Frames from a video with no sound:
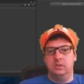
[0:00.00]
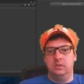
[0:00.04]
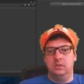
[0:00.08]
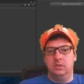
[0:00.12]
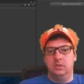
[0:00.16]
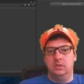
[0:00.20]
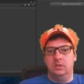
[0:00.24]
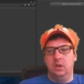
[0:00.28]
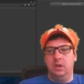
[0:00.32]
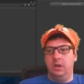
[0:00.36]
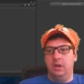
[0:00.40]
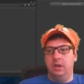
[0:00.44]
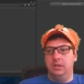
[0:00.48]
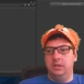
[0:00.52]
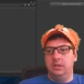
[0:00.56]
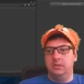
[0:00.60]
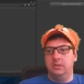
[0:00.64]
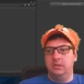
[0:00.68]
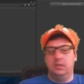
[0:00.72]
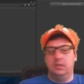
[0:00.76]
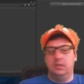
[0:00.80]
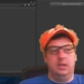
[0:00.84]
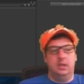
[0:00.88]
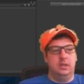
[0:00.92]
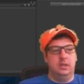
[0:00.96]
Oh, I
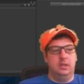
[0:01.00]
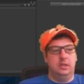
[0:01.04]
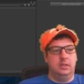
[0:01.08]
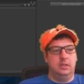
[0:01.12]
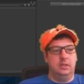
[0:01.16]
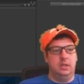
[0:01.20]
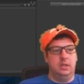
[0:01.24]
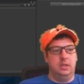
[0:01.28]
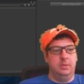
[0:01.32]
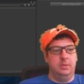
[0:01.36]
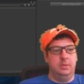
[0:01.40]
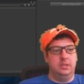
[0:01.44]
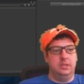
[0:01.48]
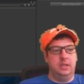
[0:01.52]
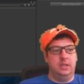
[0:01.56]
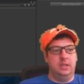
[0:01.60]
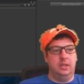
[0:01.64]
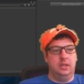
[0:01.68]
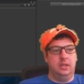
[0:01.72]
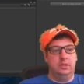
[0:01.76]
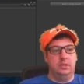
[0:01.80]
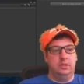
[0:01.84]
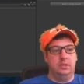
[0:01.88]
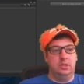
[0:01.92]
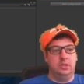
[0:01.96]
didn't keep my
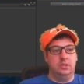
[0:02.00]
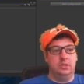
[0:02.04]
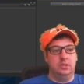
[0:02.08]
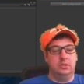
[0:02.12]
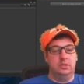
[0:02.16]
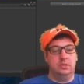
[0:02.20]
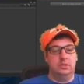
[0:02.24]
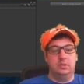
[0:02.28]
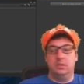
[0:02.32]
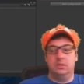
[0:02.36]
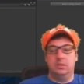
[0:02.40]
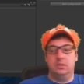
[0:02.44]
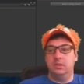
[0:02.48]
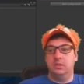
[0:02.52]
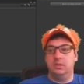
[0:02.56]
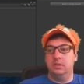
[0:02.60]
scaling changes.